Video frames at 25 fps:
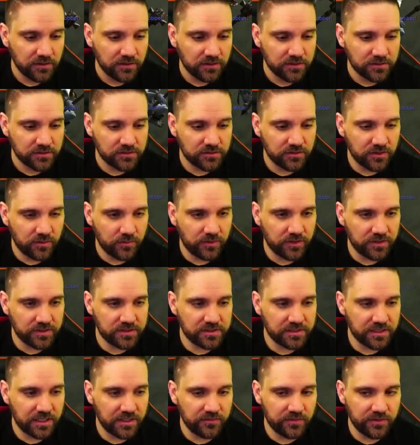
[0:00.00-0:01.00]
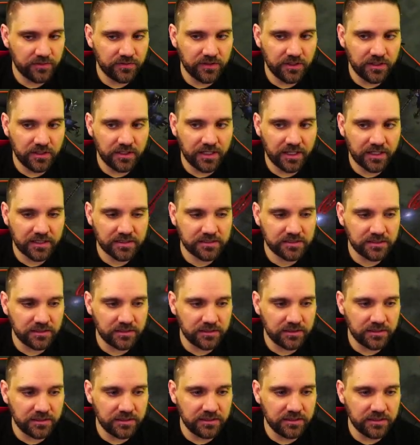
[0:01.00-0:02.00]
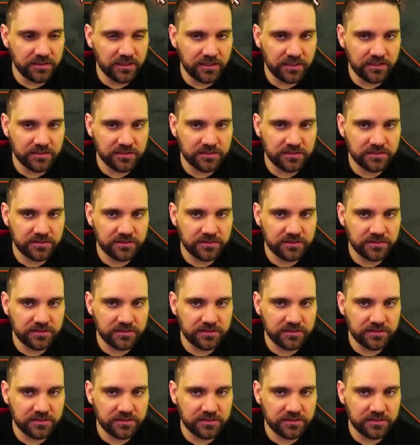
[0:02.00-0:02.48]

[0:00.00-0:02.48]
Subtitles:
So I'm going to save it. The next elite and a